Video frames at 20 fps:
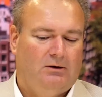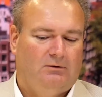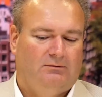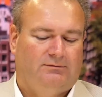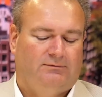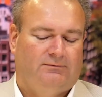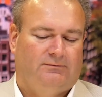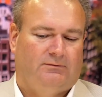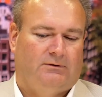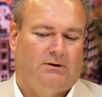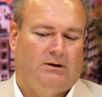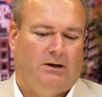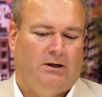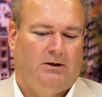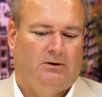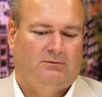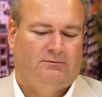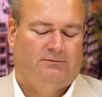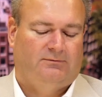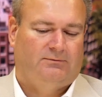of
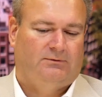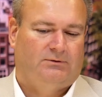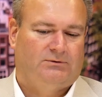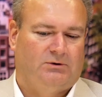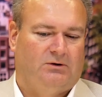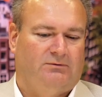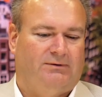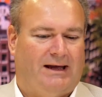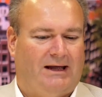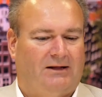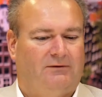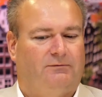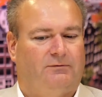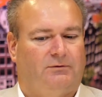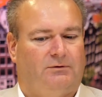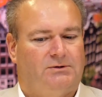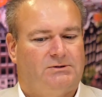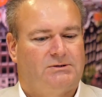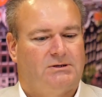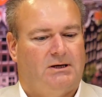sort of
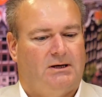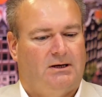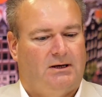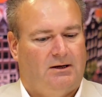adverse